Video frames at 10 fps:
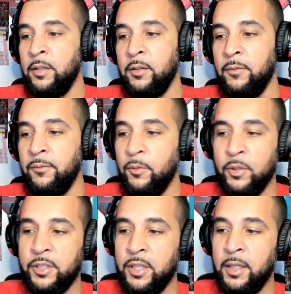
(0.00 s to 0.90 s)
the
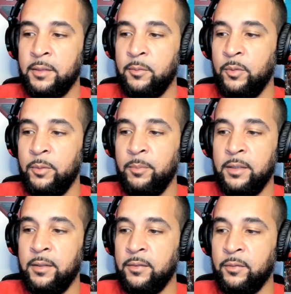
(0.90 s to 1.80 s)
forecheck. We've
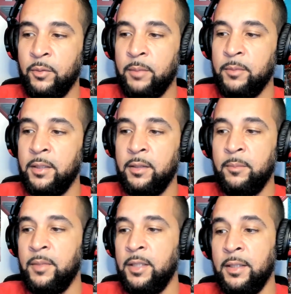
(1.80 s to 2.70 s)
been disrupting
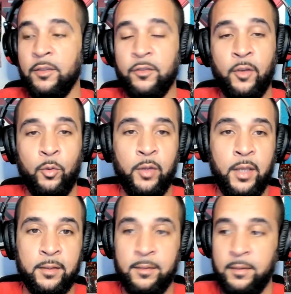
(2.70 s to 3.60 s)
them and their zone
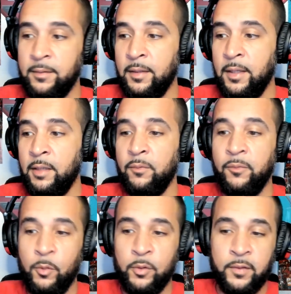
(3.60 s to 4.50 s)
exits and
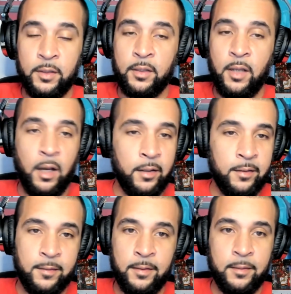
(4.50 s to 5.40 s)
forcing
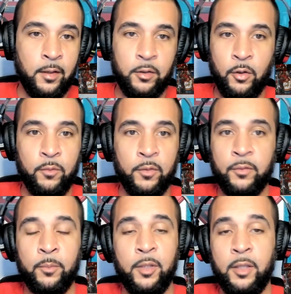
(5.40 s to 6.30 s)
constant
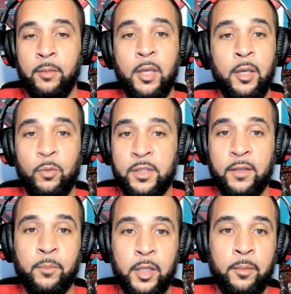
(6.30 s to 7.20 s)
turnovers from them, which
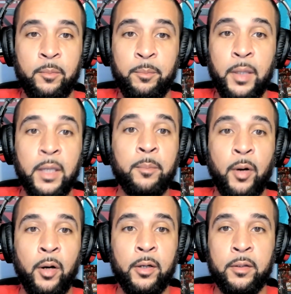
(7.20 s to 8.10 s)
has been a big
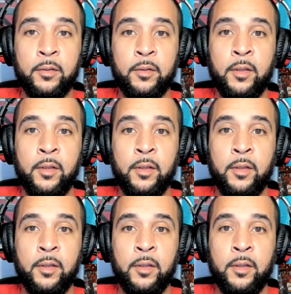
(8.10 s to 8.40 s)
part,